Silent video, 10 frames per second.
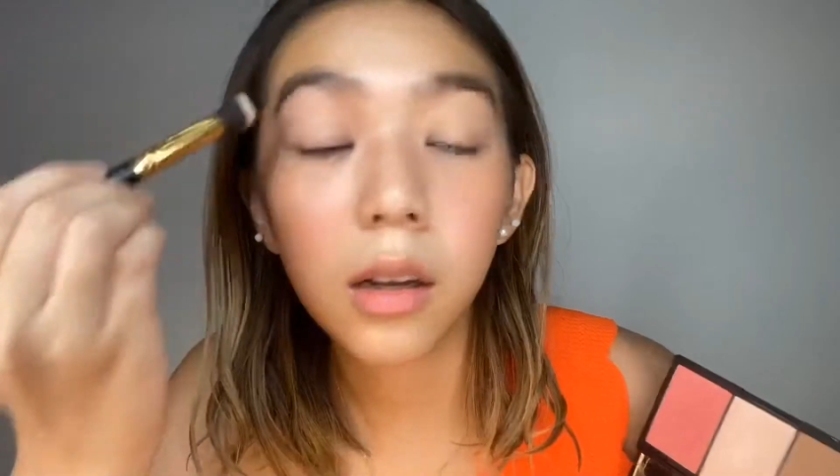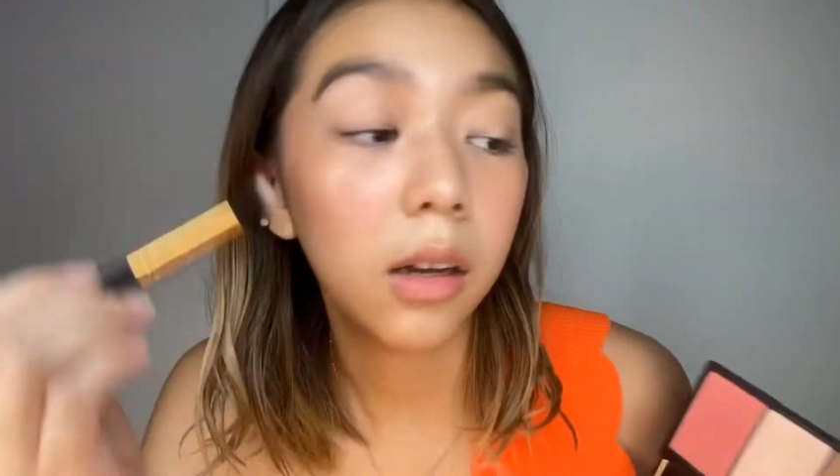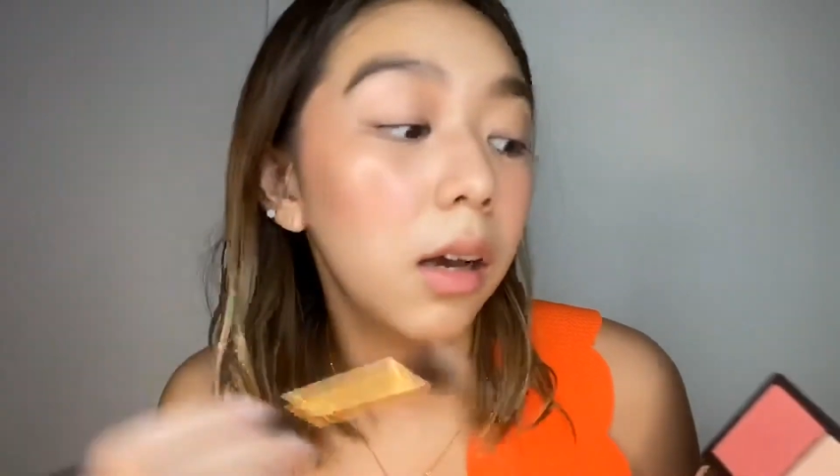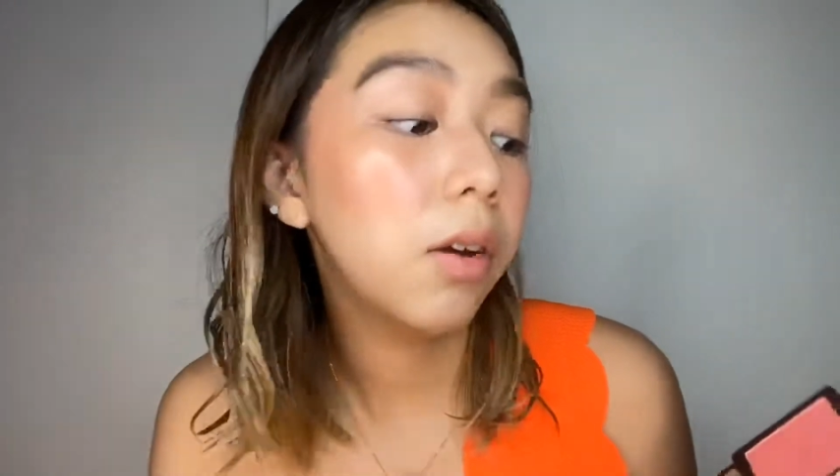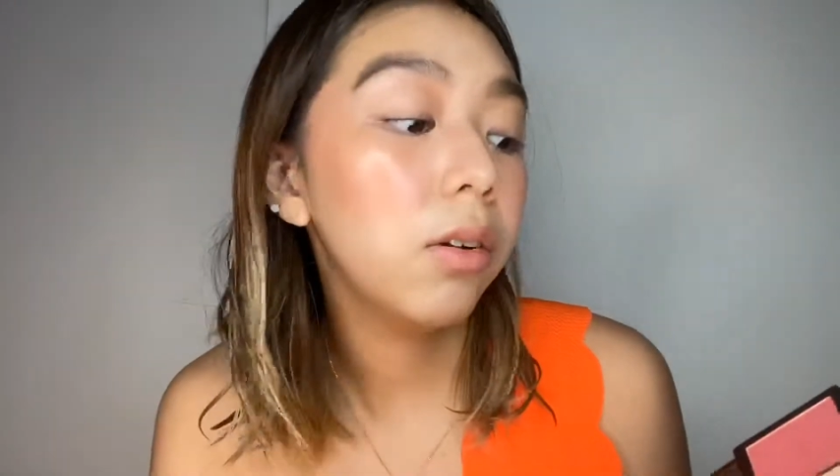
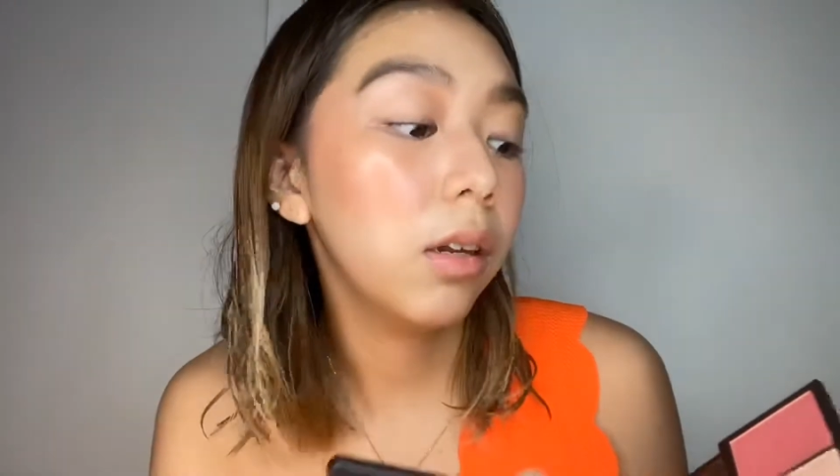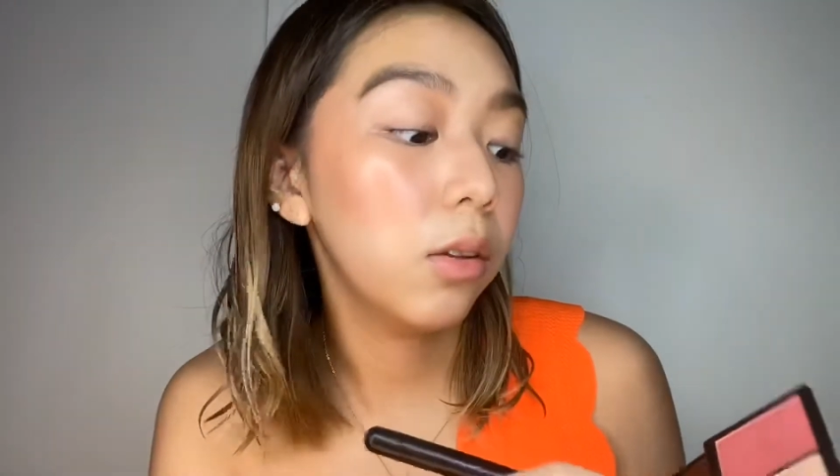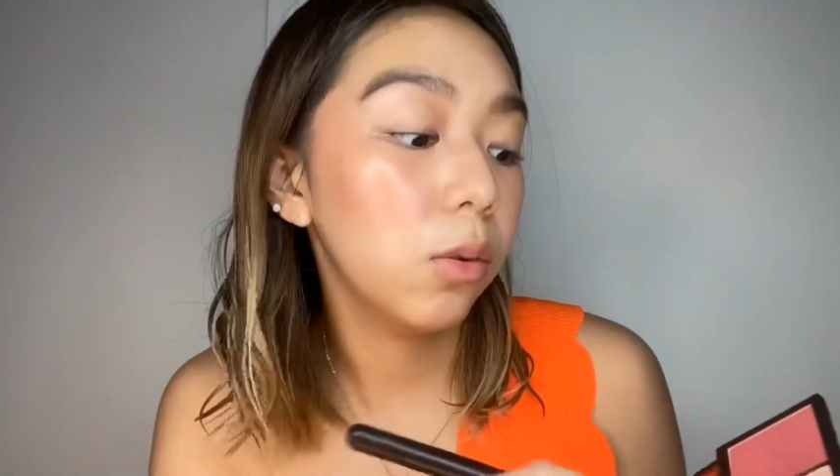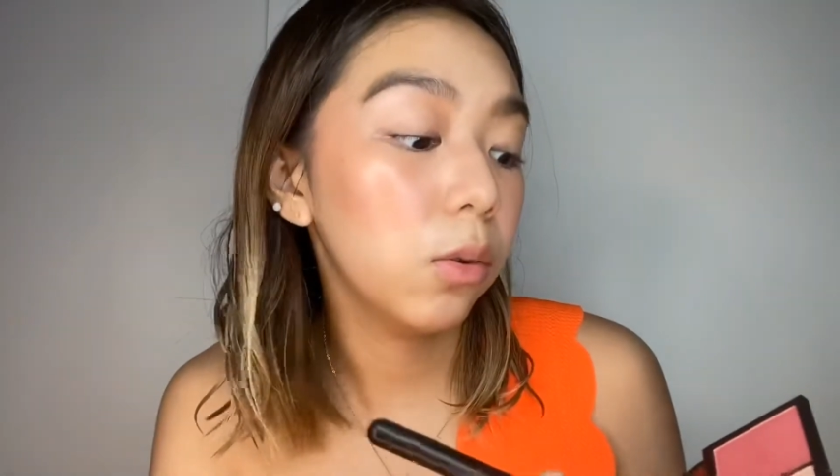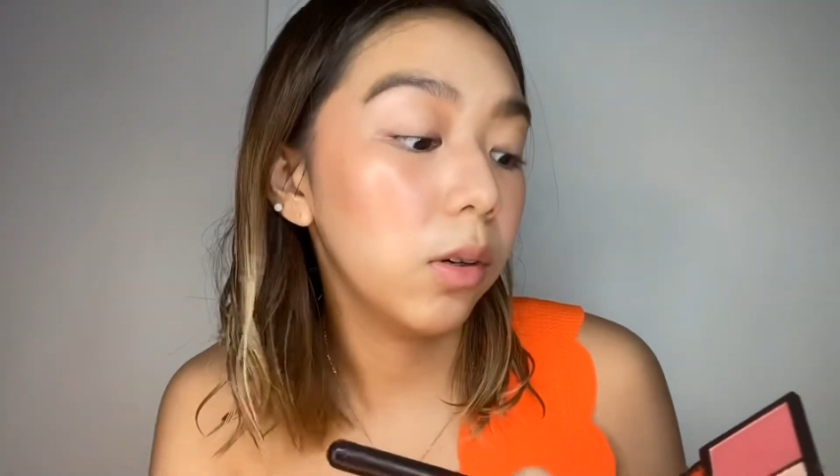I really
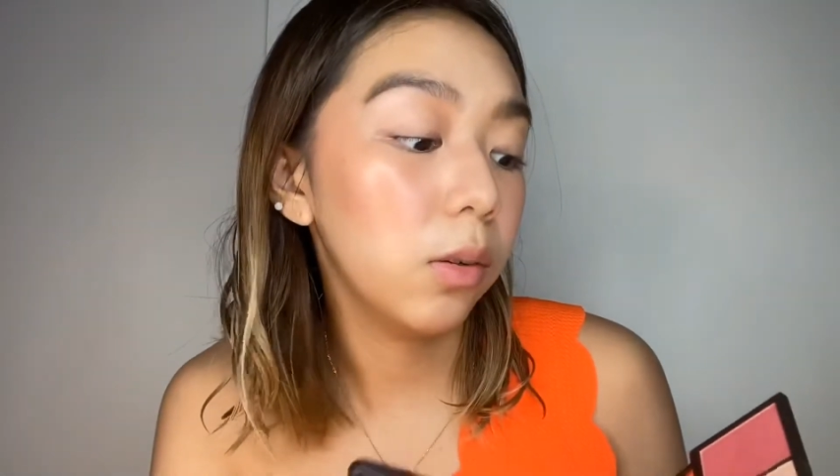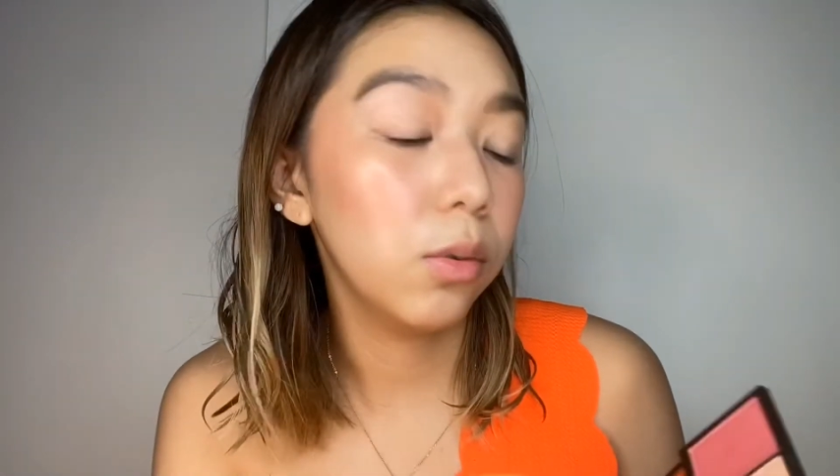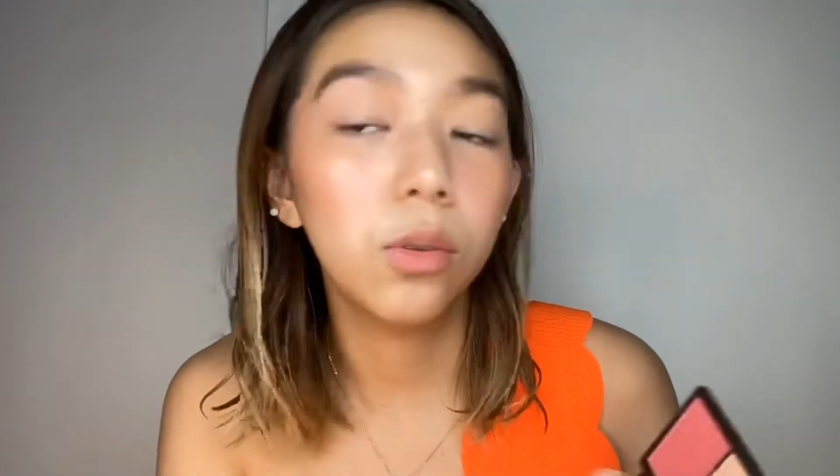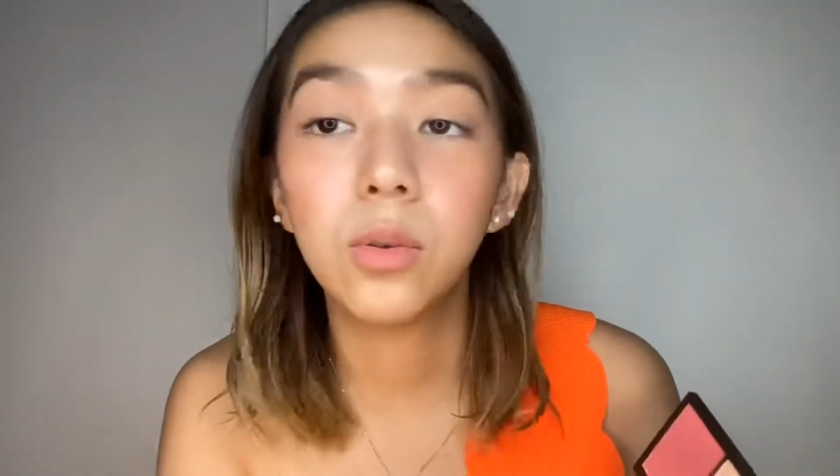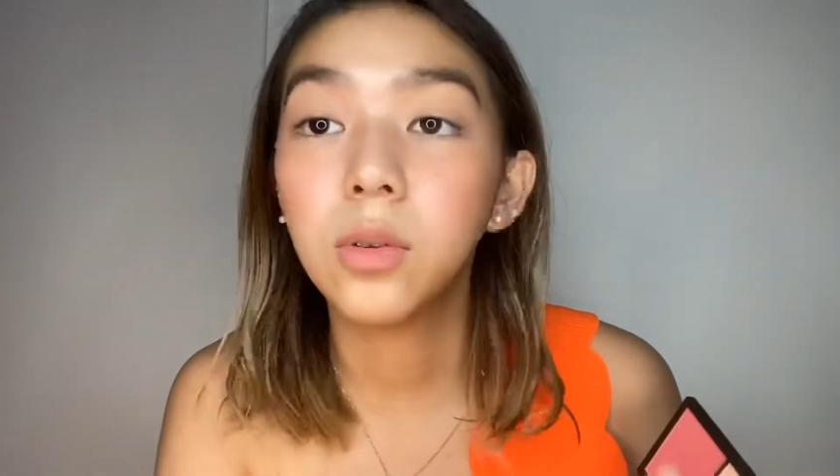don't know how
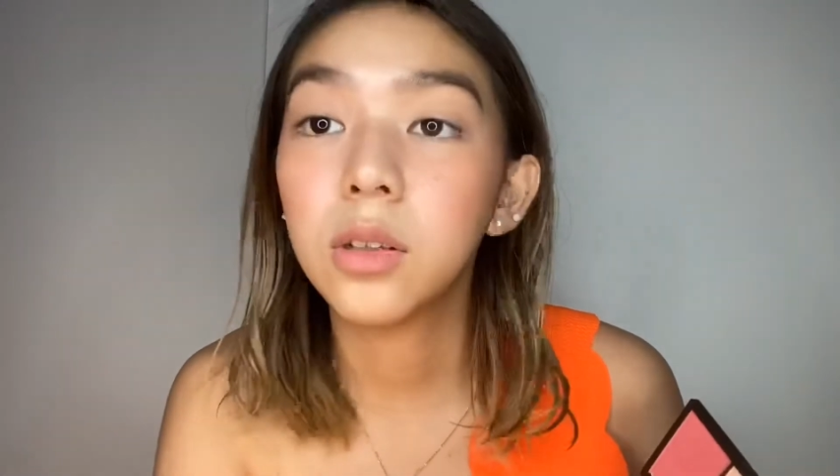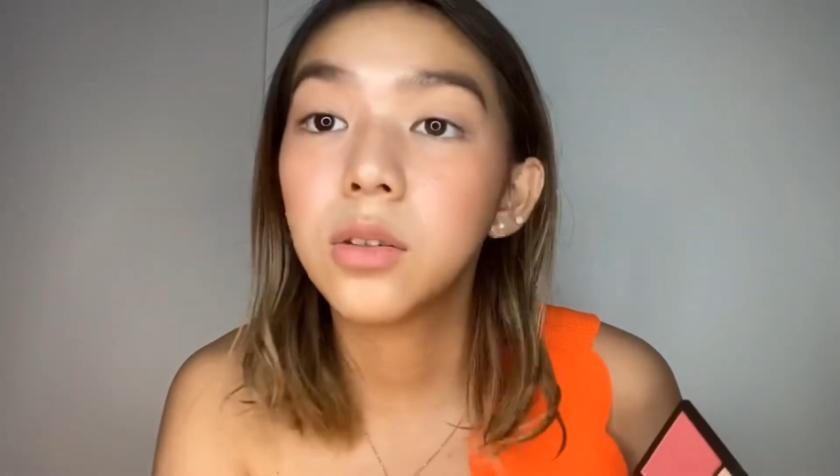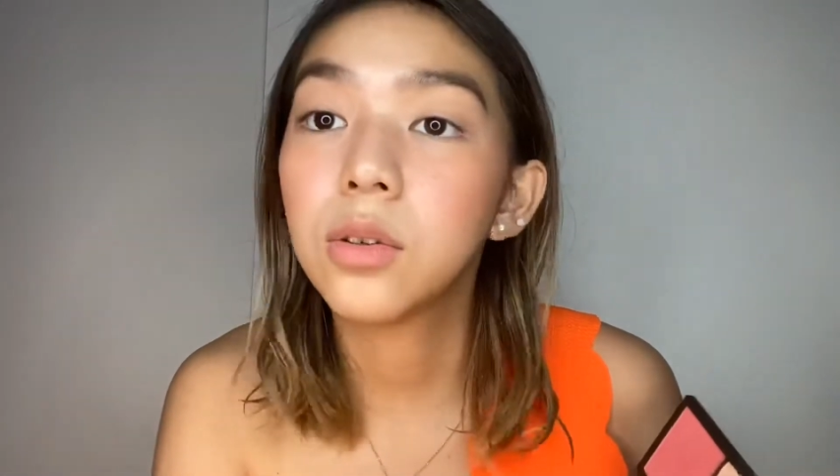to do it.